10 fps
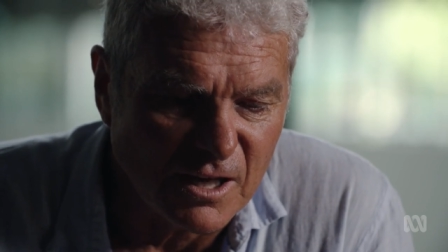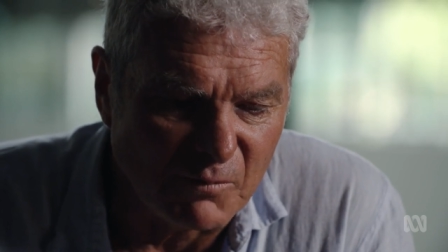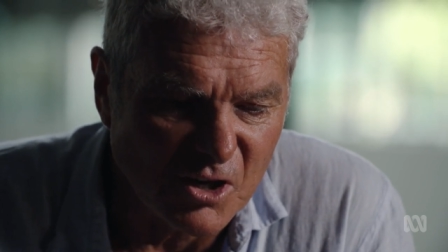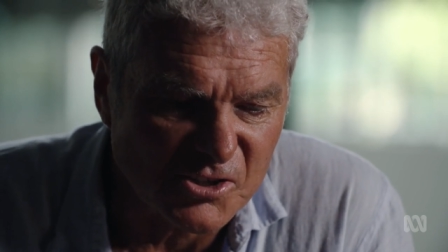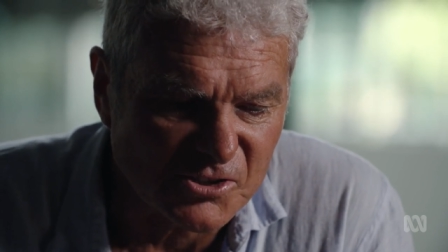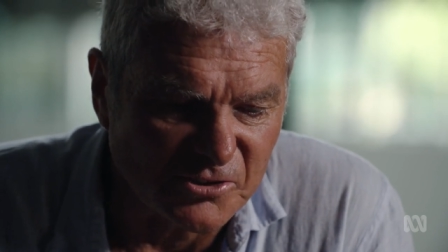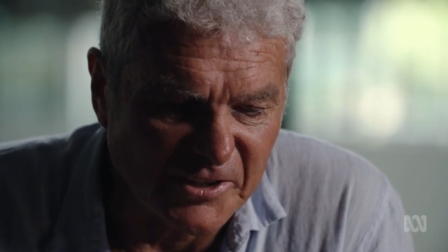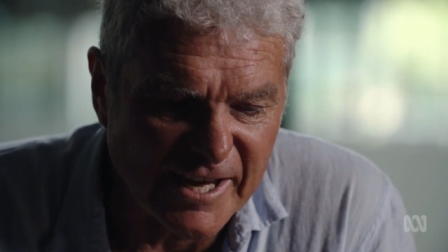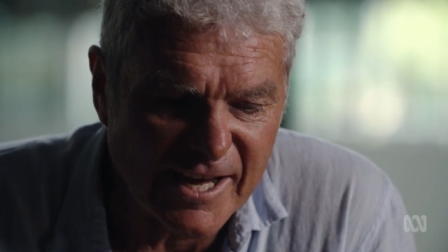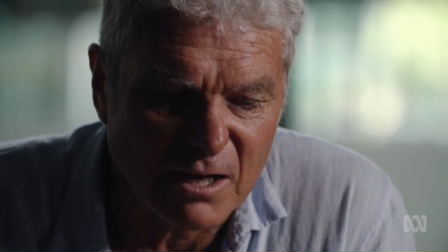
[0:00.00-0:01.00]
emotional
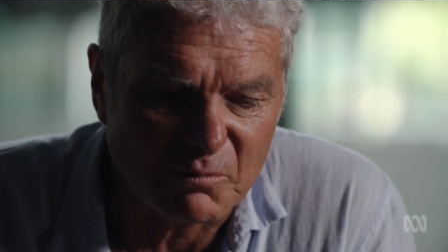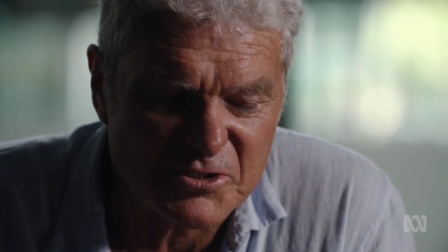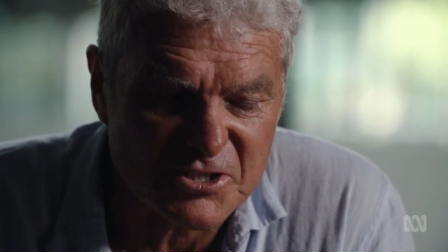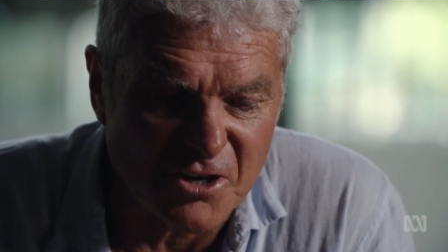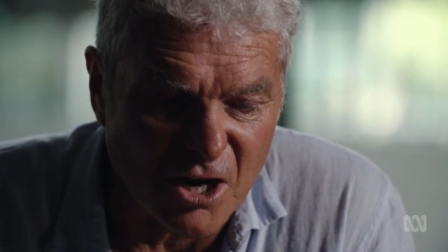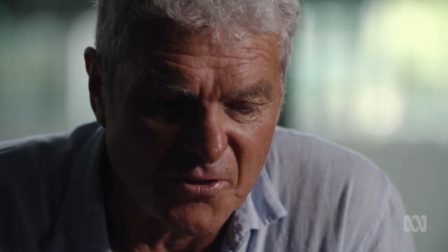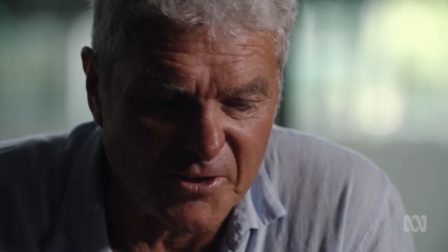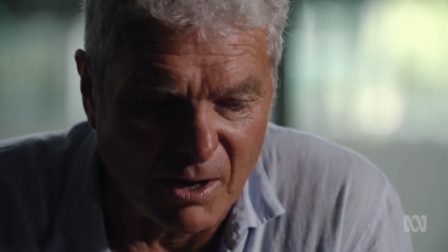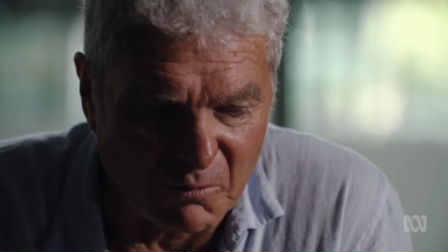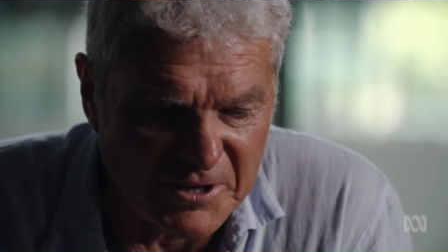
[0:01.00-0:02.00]
now, but to know that
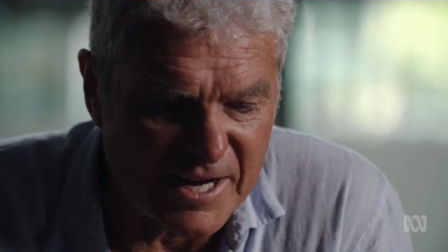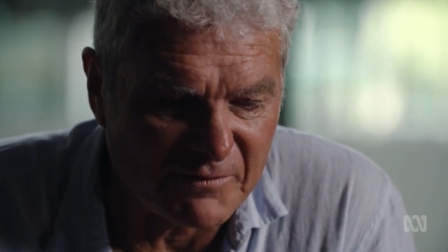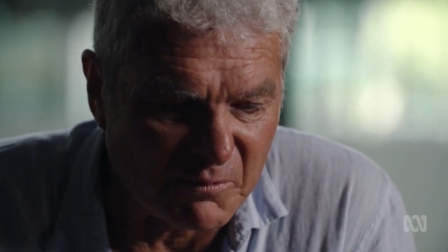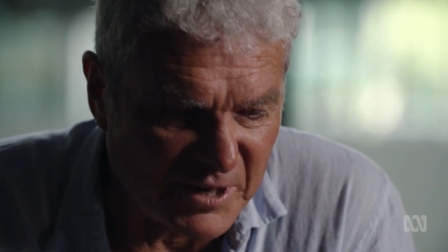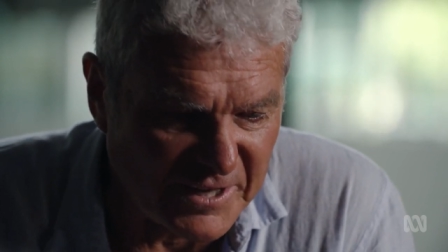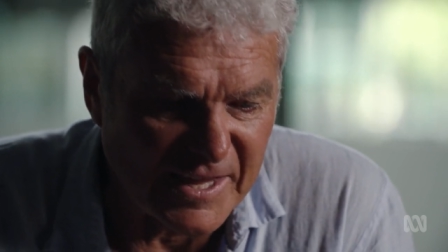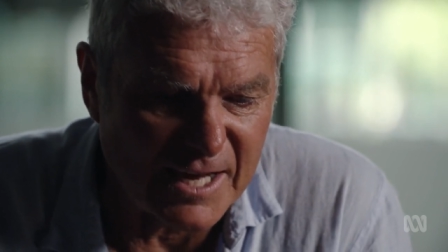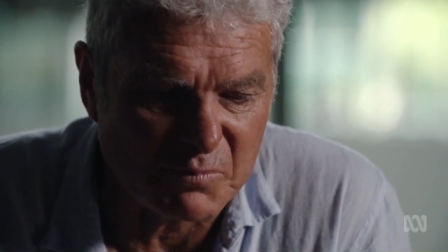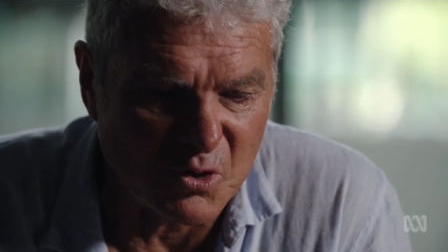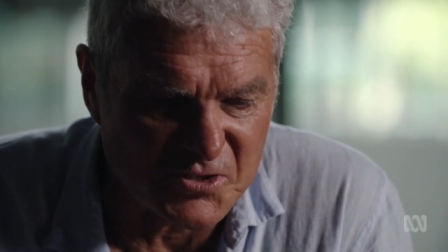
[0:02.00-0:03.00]
I would never be
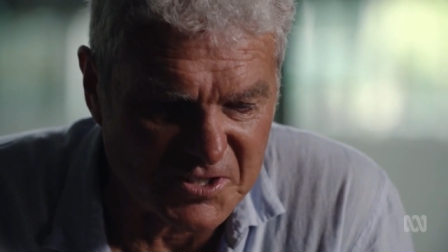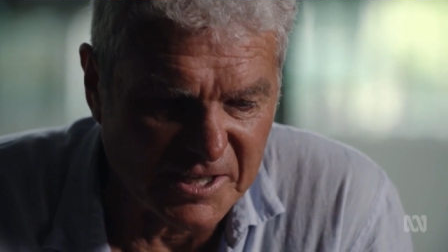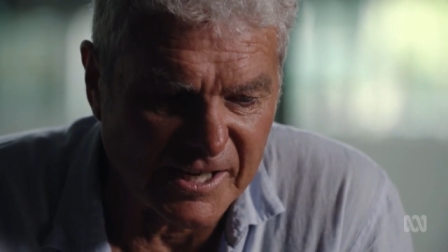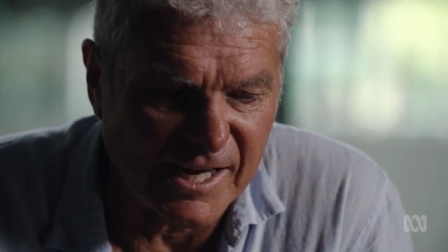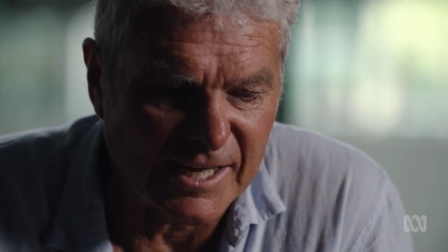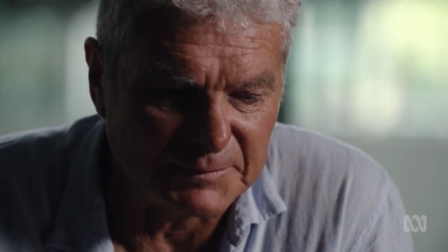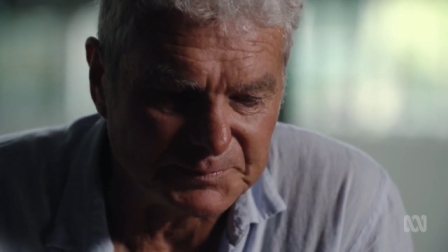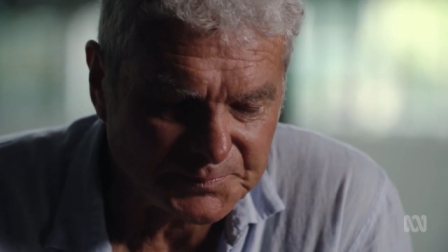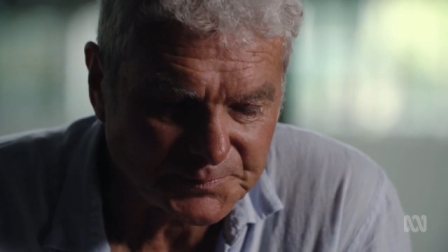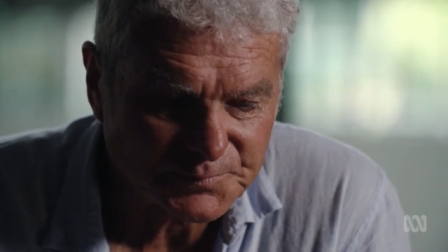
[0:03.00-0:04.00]
that person again
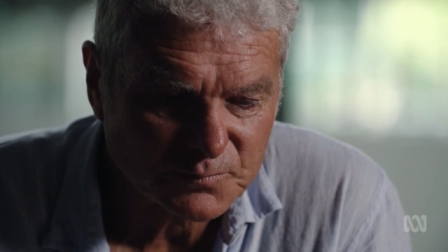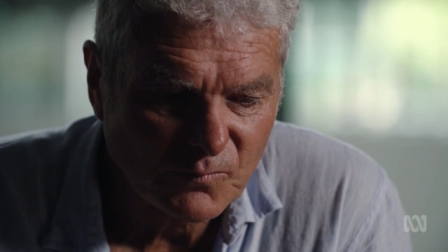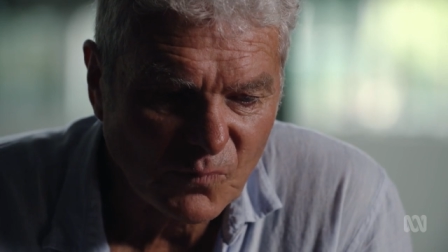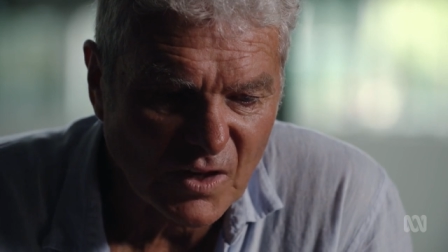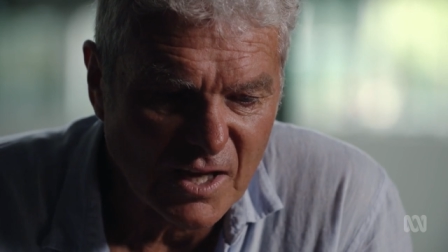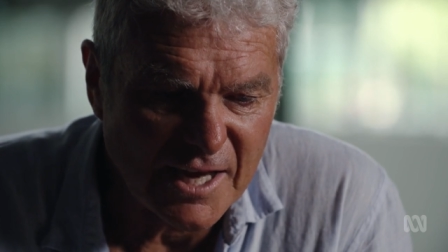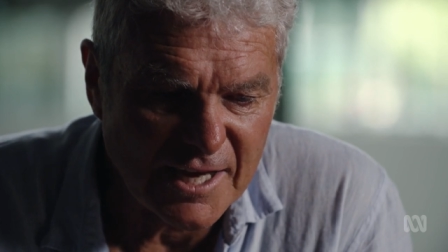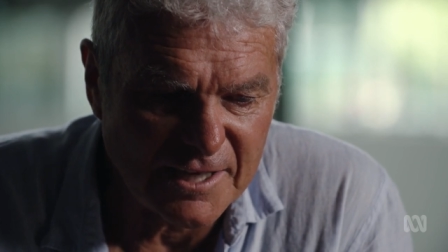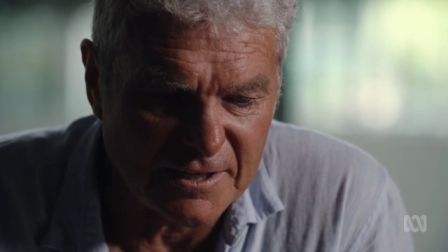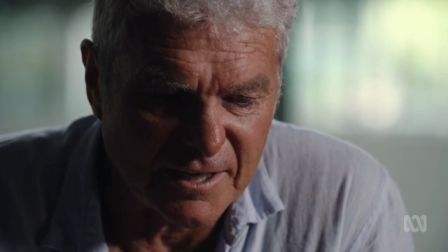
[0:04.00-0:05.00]

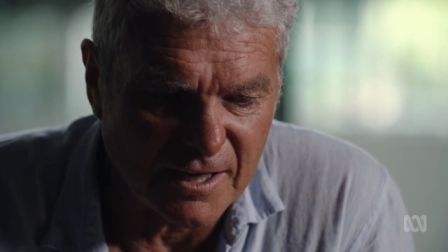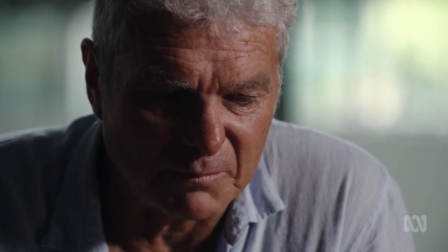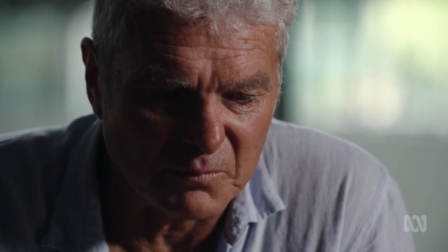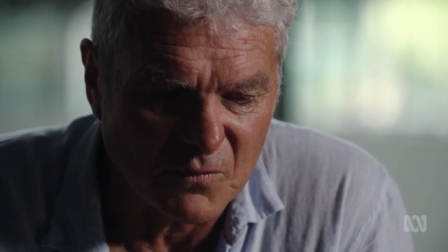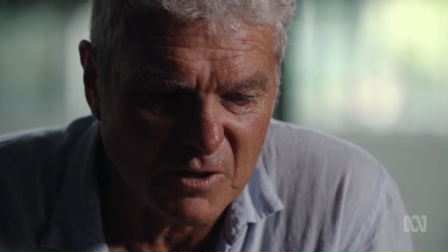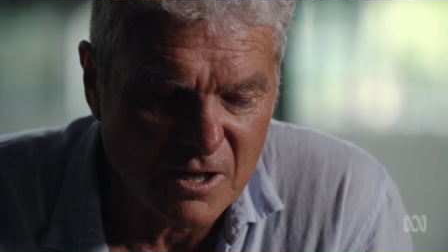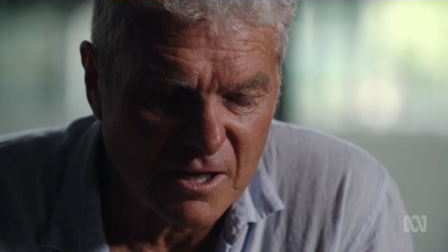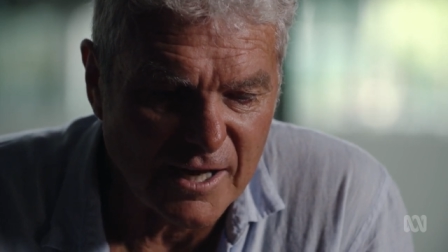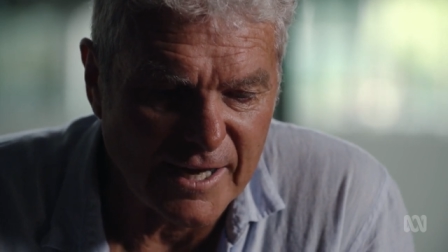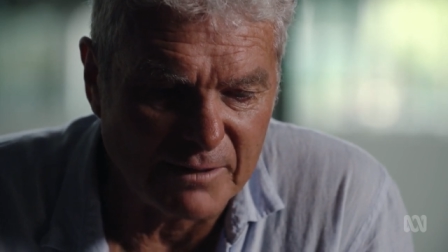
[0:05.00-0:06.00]
and
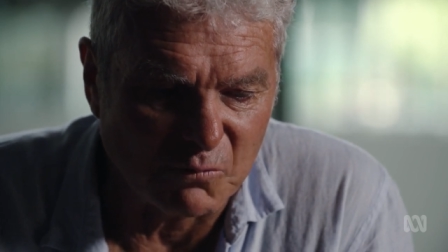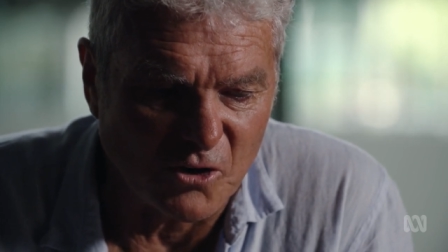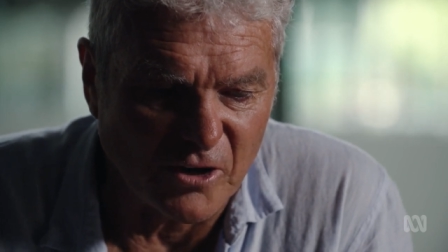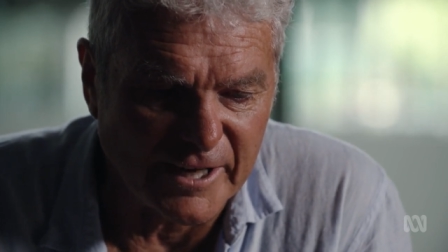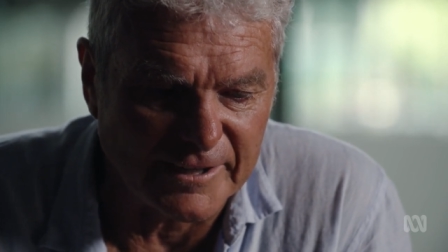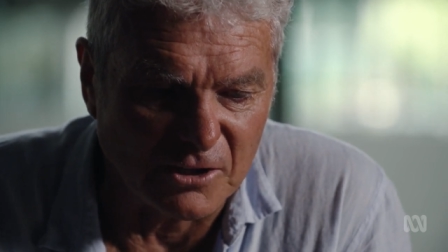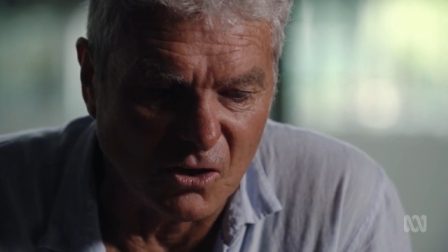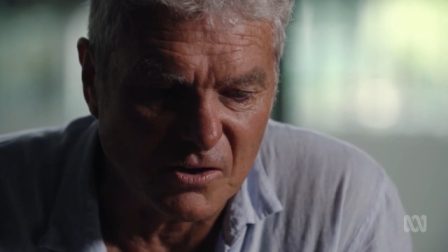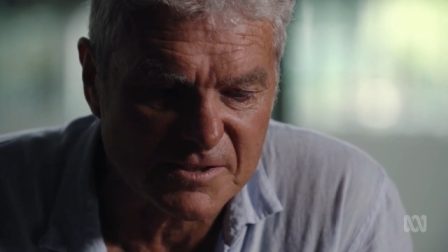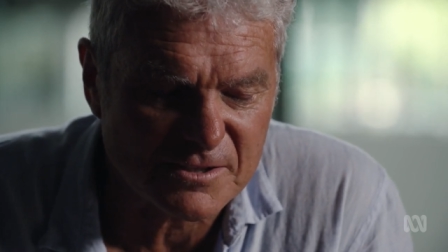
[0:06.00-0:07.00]
what I had
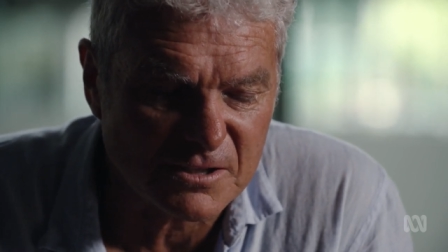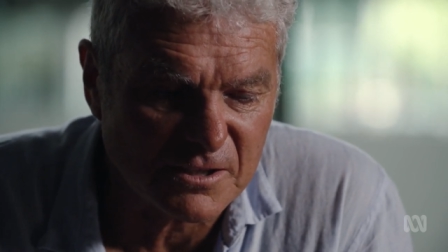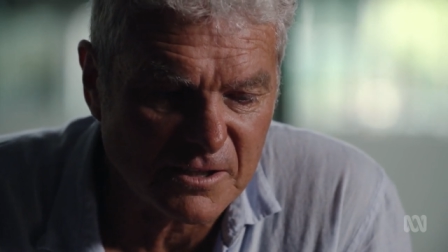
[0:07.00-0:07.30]
lost.